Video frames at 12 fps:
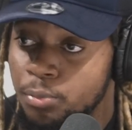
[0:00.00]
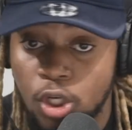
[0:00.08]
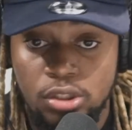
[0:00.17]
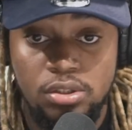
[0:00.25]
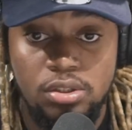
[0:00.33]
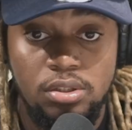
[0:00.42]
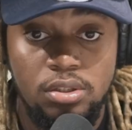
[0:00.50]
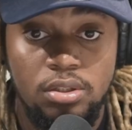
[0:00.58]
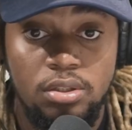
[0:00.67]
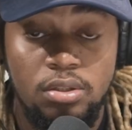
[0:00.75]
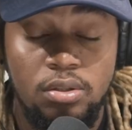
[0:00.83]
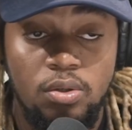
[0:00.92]
But
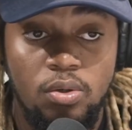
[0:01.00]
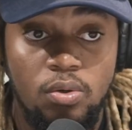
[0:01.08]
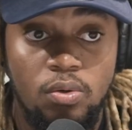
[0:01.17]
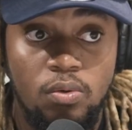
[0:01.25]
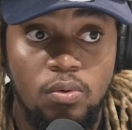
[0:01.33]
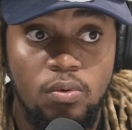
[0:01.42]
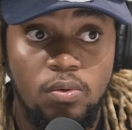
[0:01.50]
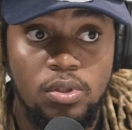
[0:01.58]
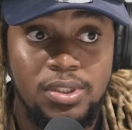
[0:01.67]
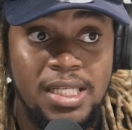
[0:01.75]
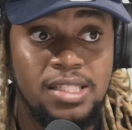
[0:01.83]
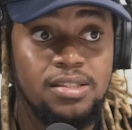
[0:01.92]

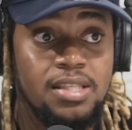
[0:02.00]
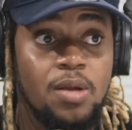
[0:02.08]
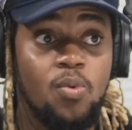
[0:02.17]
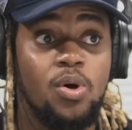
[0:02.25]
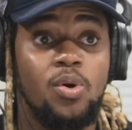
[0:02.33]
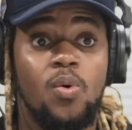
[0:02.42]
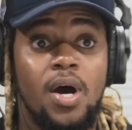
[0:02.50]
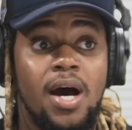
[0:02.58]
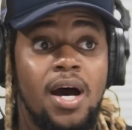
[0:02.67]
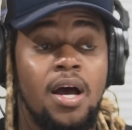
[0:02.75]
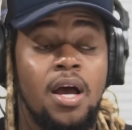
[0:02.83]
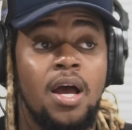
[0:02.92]
this thing wanna
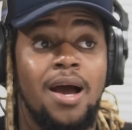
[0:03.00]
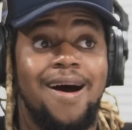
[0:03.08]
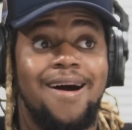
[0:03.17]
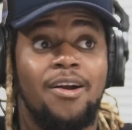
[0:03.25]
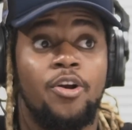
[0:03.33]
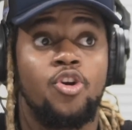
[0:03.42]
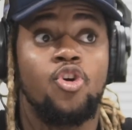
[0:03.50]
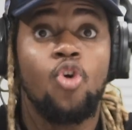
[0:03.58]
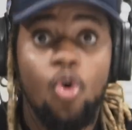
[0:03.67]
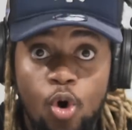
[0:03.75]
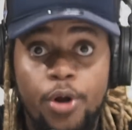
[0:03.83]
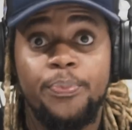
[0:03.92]
want
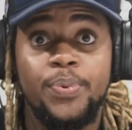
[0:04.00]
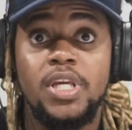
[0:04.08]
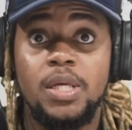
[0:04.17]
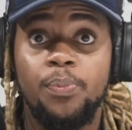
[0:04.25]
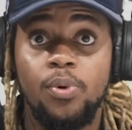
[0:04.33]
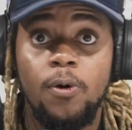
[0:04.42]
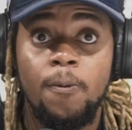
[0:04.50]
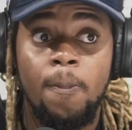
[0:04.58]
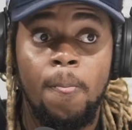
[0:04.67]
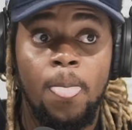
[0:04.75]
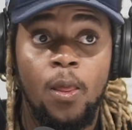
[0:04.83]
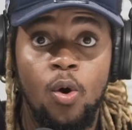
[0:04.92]
grown
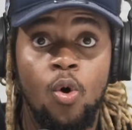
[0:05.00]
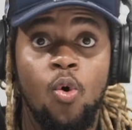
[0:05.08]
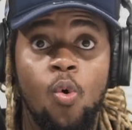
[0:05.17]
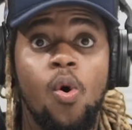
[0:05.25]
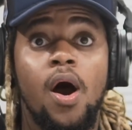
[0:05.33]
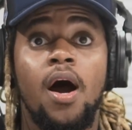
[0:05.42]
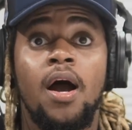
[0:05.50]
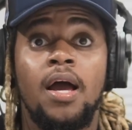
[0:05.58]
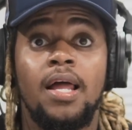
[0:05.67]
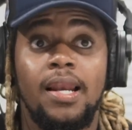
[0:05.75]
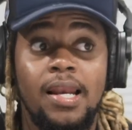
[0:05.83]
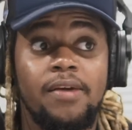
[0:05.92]
people who are
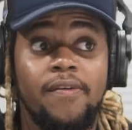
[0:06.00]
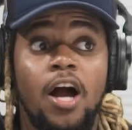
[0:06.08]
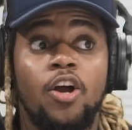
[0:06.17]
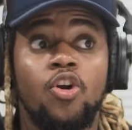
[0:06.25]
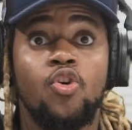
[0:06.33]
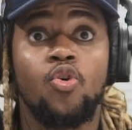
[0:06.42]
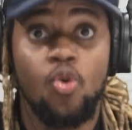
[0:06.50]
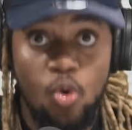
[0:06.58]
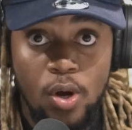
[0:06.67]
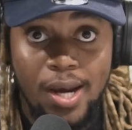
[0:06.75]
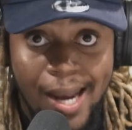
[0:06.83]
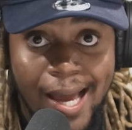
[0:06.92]
live a
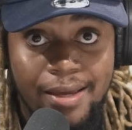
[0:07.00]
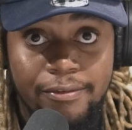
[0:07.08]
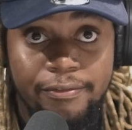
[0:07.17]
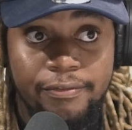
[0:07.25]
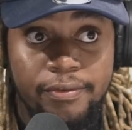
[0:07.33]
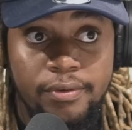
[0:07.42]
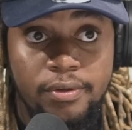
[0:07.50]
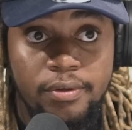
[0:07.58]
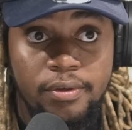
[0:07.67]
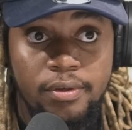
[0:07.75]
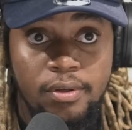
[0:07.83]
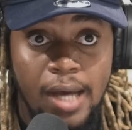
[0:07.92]
grown life
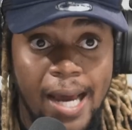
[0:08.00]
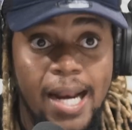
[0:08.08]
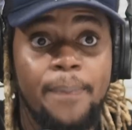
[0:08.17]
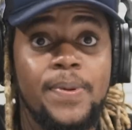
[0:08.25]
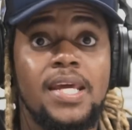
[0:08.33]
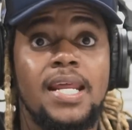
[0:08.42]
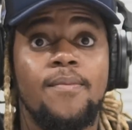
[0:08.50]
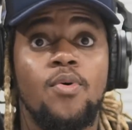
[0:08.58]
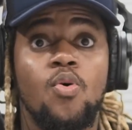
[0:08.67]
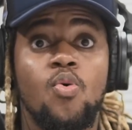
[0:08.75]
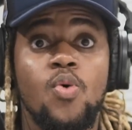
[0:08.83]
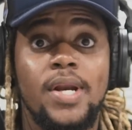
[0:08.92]
and I pay
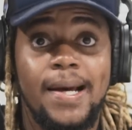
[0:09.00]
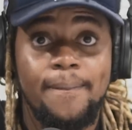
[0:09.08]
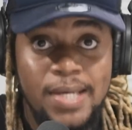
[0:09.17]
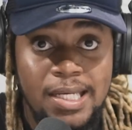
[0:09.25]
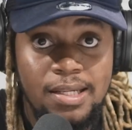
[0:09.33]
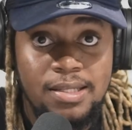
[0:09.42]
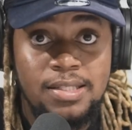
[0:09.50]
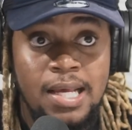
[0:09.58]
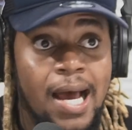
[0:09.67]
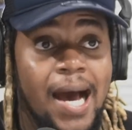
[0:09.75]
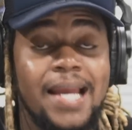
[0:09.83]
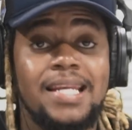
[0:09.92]
them owner
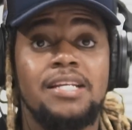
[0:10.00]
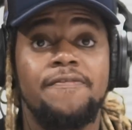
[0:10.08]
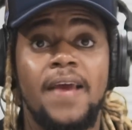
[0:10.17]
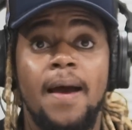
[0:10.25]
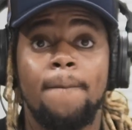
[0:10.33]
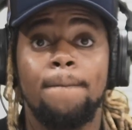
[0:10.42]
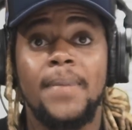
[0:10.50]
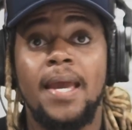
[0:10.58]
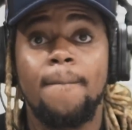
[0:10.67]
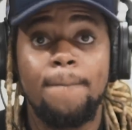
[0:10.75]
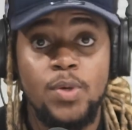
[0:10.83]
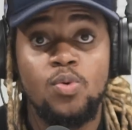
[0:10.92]
bills. And if you
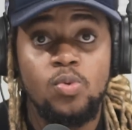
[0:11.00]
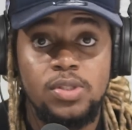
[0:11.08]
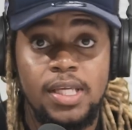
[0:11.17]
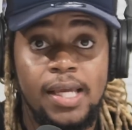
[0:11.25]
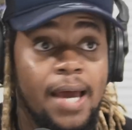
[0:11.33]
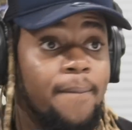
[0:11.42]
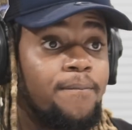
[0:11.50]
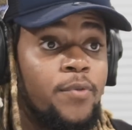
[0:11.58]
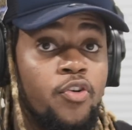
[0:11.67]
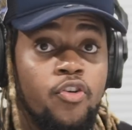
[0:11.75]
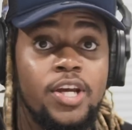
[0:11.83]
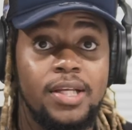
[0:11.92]
make music
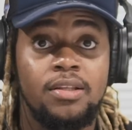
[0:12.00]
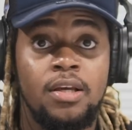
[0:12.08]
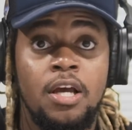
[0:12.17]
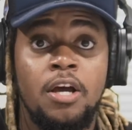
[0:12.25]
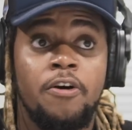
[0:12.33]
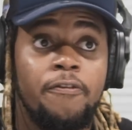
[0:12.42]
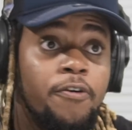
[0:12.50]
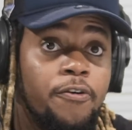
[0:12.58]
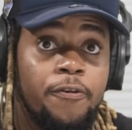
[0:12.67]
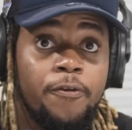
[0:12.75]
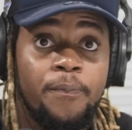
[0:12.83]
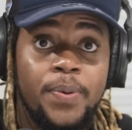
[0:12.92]
and create
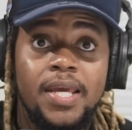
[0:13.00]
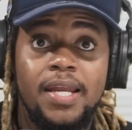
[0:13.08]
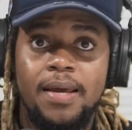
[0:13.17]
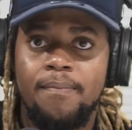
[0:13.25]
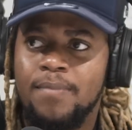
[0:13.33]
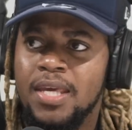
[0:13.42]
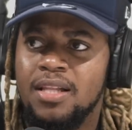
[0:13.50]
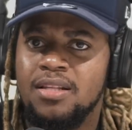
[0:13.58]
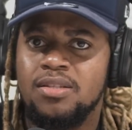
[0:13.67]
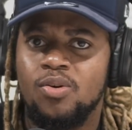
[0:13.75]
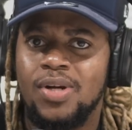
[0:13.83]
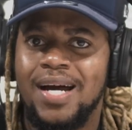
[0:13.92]
for, for pay them
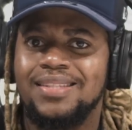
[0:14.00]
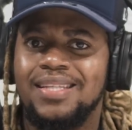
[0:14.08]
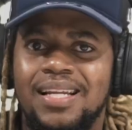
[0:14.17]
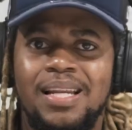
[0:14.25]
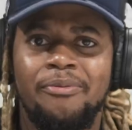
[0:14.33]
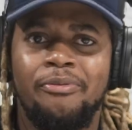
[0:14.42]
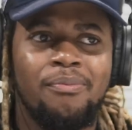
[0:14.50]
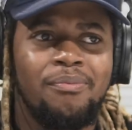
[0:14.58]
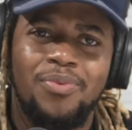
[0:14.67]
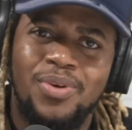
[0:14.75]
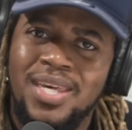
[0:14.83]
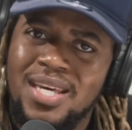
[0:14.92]
bills, when tell them
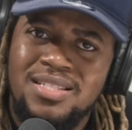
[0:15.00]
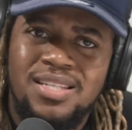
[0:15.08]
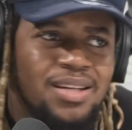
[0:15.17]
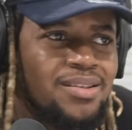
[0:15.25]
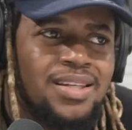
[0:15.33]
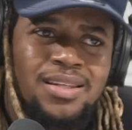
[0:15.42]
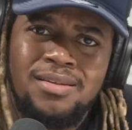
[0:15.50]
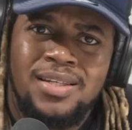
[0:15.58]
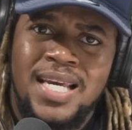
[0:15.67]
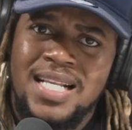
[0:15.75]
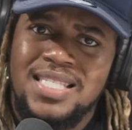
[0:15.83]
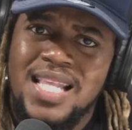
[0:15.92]
from kids,
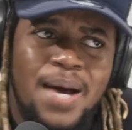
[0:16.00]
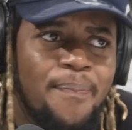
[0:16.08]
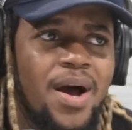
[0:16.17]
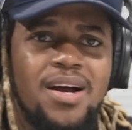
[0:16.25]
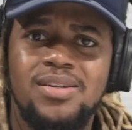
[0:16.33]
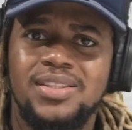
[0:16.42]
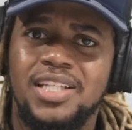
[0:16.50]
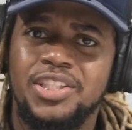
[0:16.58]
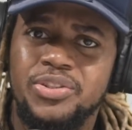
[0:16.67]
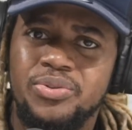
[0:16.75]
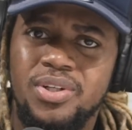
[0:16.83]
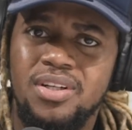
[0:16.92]
kids now pack out
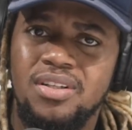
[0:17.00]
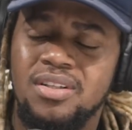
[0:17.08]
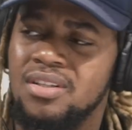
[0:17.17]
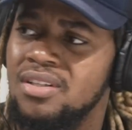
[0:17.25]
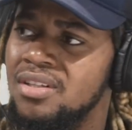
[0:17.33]
a show.